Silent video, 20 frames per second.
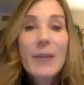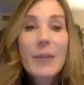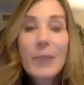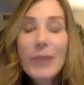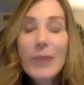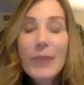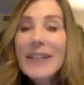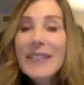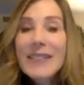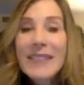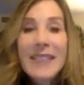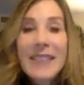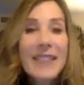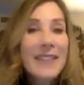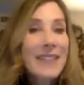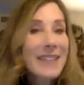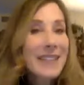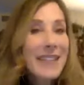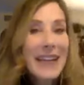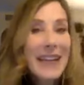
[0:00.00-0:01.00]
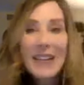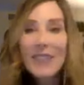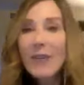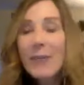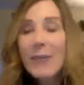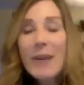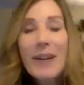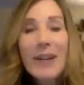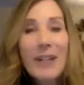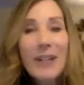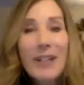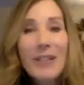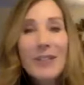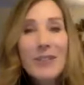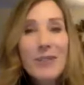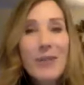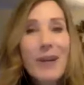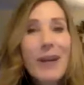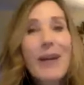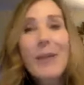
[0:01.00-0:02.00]
brings in the Native American
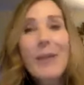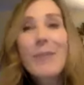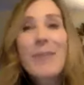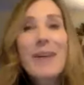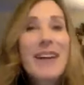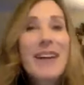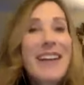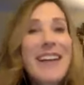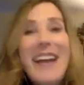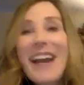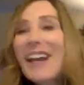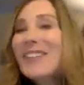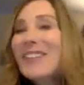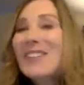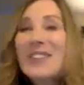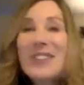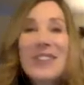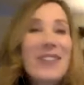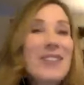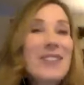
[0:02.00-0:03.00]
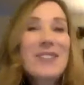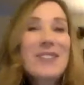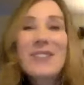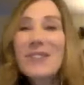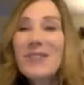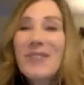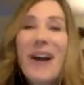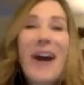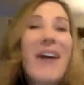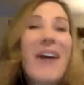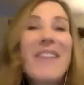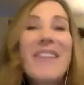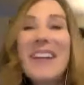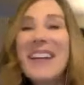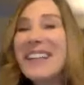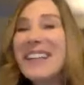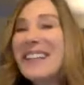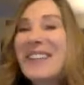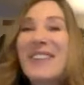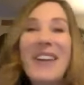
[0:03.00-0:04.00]
drum, and she's
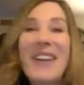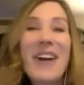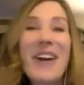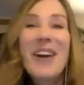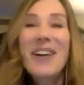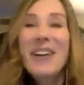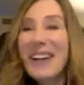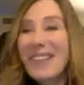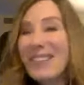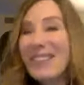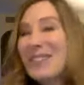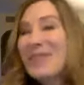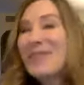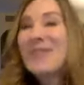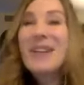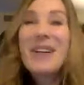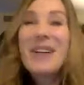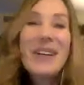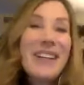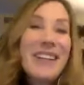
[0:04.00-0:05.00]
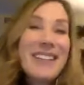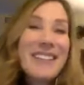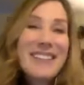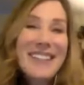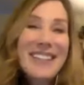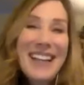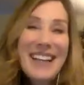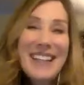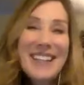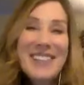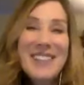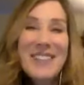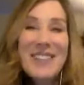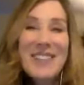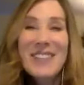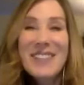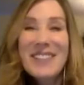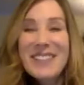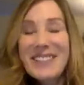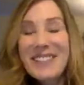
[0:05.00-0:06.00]
drumming, and we all have to kind of do
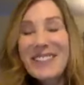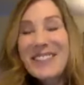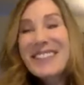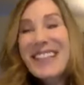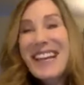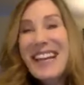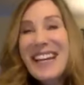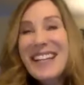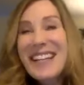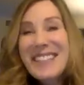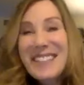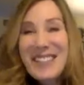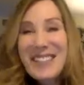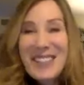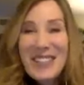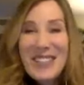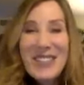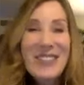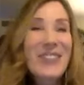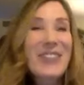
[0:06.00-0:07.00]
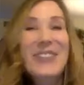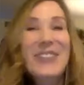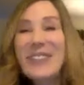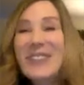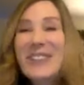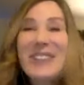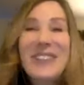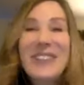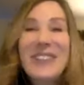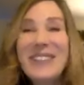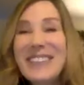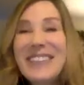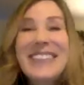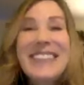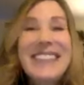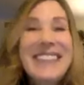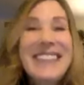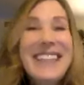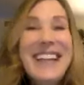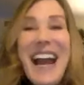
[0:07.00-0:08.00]
this little dance in a circle.
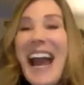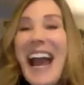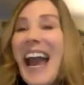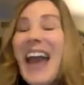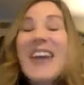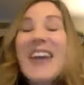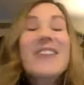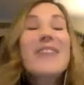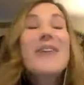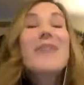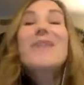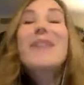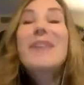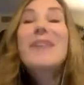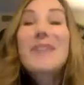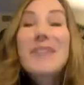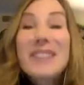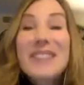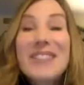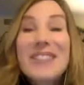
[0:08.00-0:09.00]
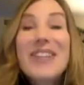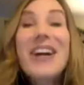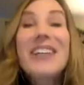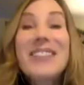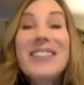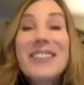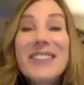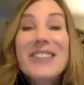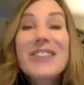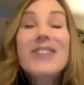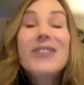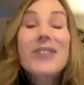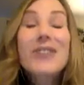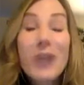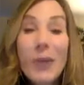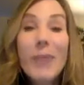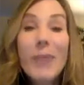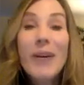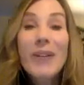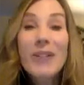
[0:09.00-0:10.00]
But it was just
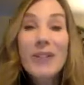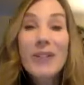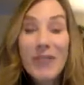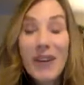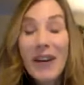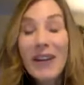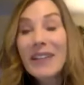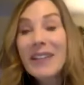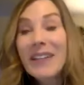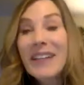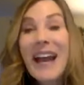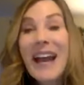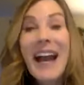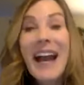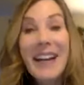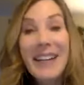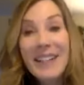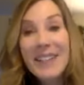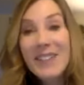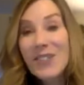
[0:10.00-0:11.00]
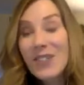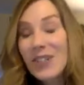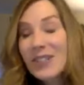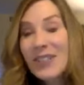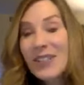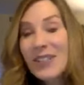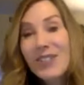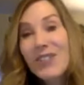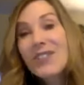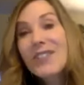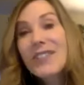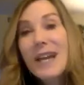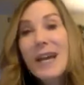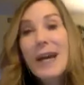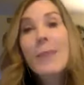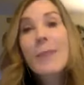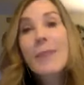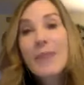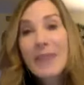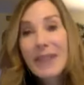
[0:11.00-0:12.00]
so much fun, and it added just such a
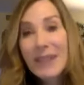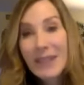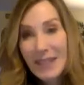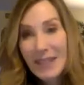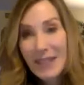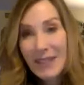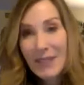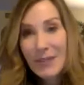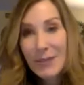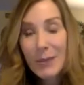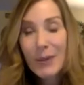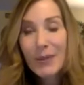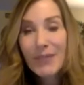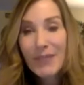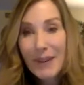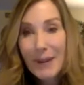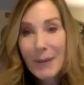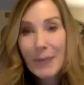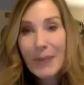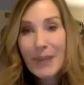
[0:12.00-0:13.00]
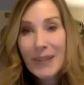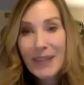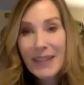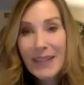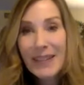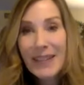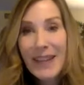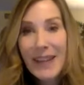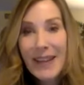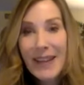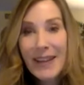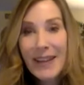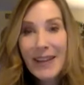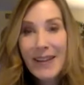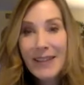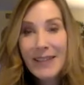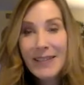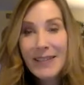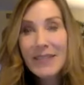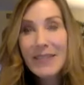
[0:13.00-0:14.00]
depth to our family
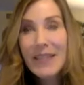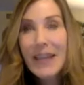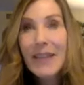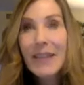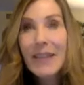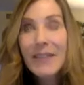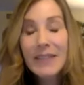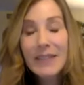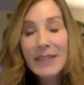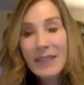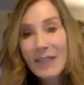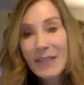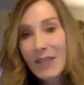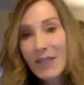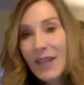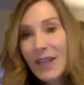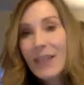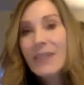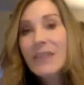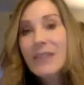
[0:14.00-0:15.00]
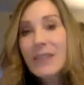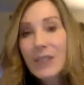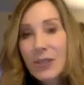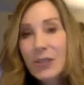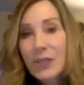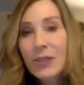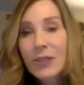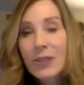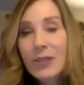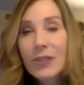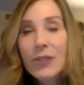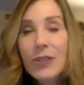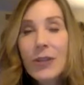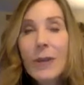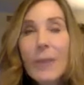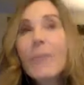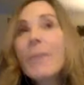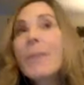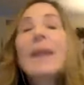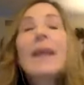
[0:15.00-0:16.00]
and definitely to that sisterhood.
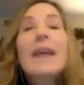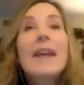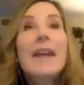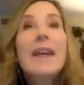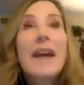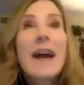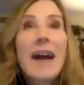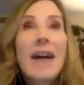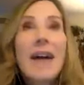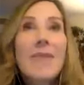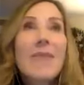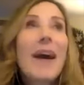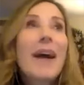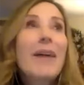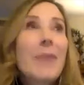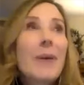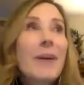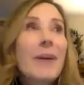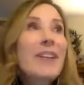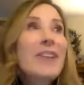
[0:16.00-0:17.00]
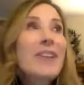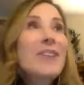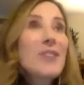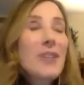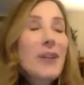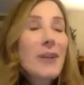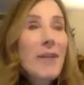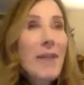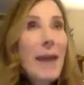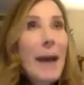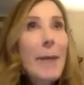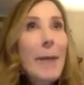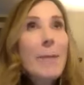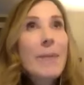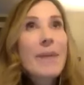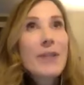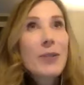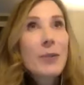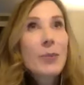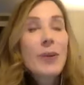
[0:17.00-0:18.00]
So I wanted to share that
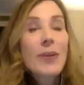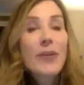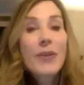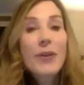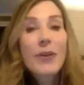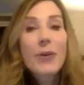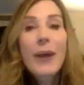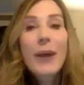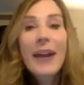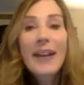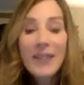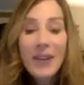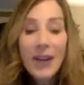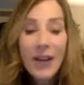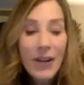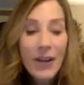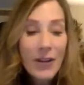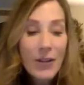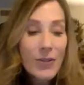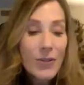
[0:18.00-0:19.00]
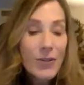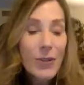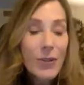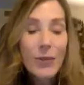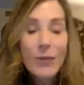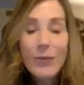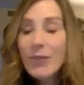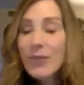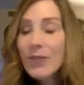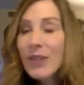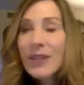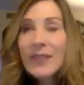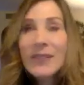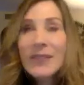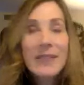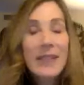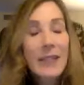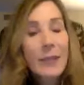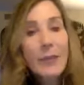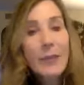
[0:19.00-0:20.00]
piece with you. And also, just
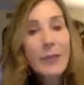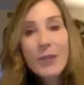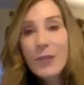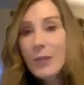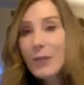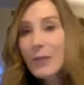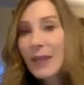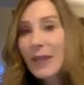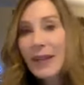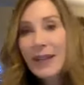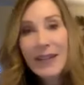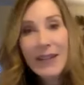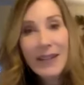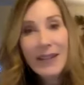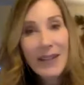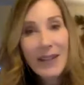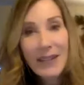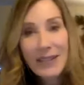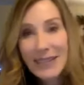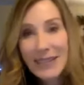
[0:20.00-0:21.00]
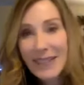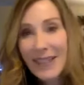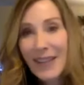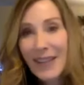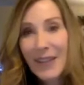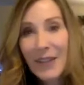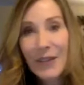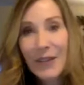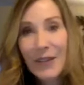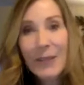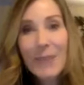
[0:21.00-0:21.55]
like when you and I got on together,